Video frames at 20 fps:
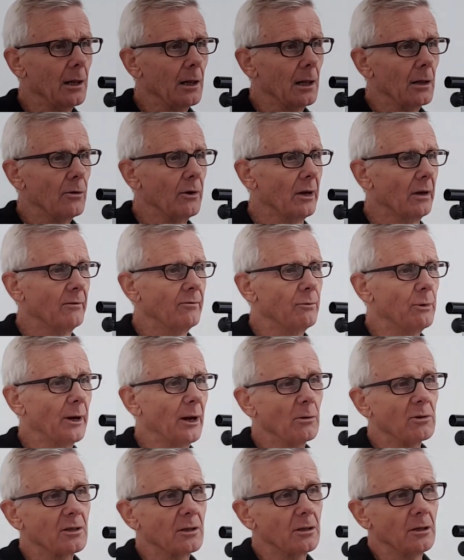when I
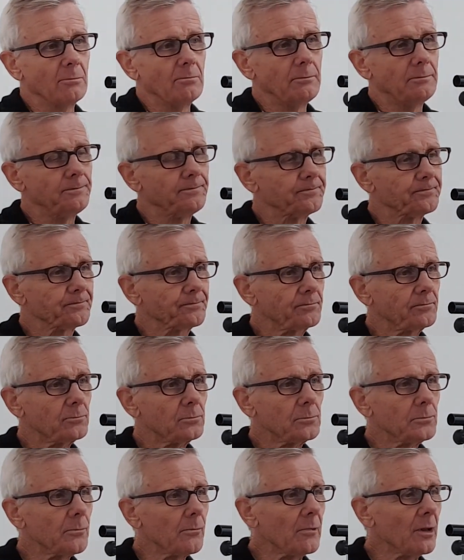was a
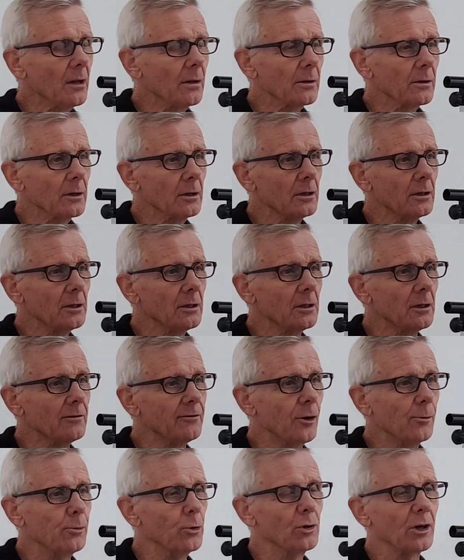
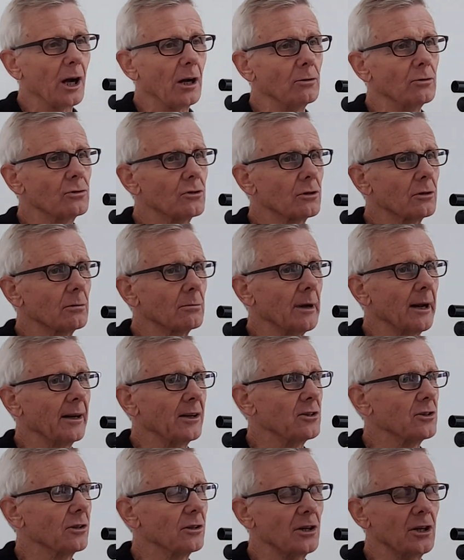football coach and
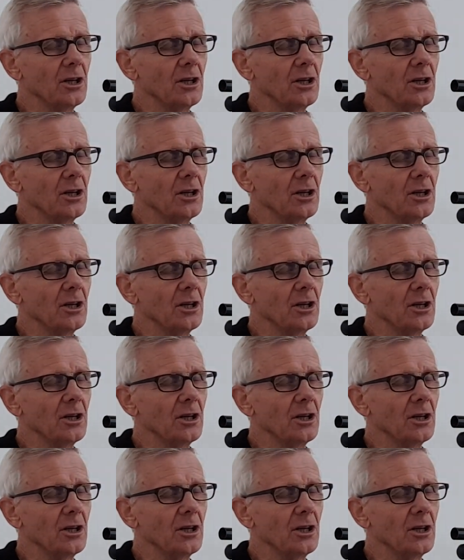manager,